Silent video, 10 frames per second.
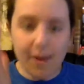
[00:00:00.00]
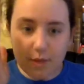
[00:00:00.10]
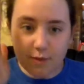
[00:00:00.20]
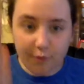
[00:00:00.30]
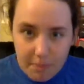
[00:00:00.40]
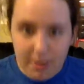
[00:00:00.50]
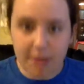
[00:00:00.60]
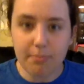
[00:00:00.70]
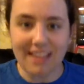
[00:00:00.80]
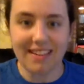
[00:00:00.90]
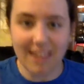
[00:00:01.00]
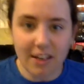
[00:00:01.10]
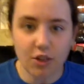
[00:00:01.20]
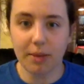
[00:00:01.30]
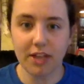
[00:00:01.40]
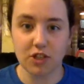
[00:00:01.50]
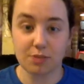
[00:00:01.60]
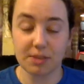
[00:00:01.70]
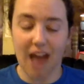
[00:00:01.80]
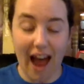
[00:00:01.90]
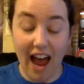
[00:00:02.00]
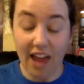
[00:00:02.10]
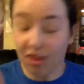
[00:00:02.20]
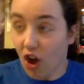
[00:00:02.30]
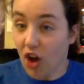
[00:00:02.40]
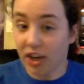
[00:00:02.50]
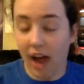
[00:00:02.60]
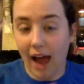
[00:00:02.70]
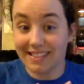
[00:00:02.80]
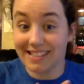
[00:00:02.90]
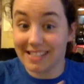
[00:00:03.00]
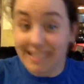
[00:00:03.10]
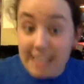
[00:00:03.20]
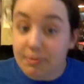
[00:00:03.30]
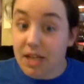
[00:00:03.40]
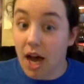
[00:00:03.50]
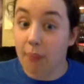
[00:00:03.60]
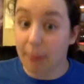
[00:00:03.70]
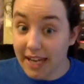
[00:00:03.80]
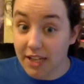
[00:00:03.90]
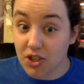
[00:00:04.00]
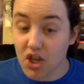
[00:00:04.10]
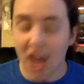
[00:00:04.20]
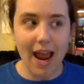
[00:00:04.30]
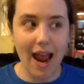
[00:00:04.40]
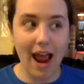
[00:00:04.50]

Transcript: I was flipping my Kindle pages because I thought I'd skipped a page,